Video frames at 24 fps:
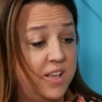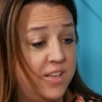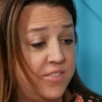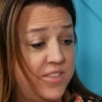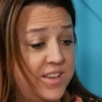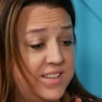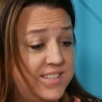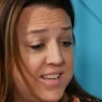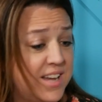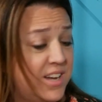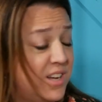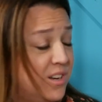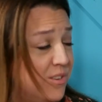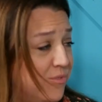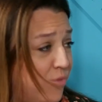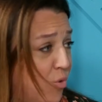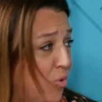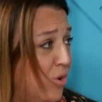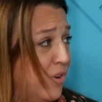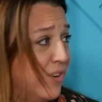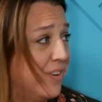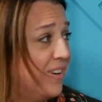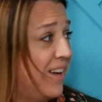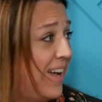The executive
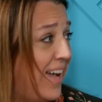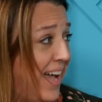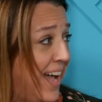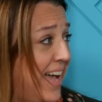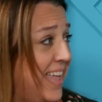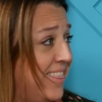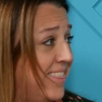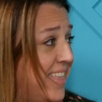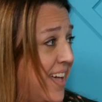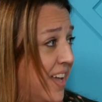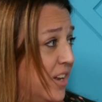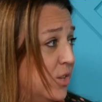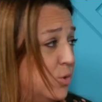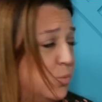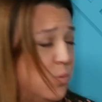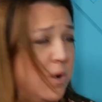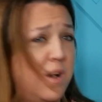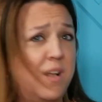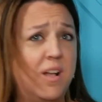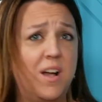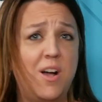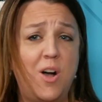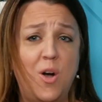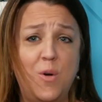order had that as
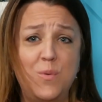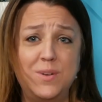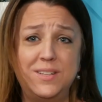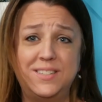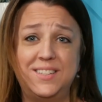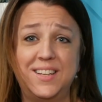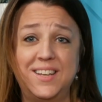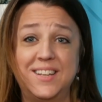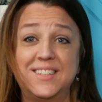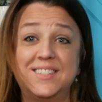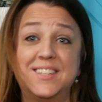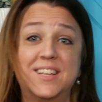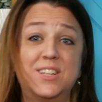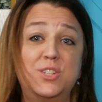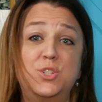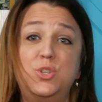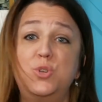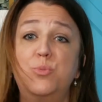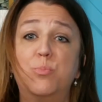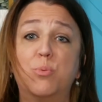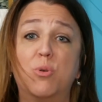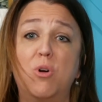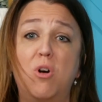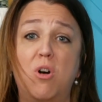well. I always say it's like
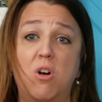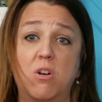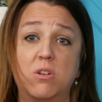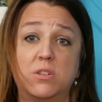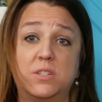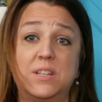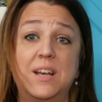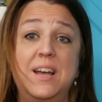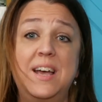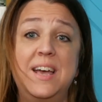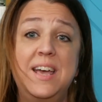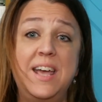two prongs.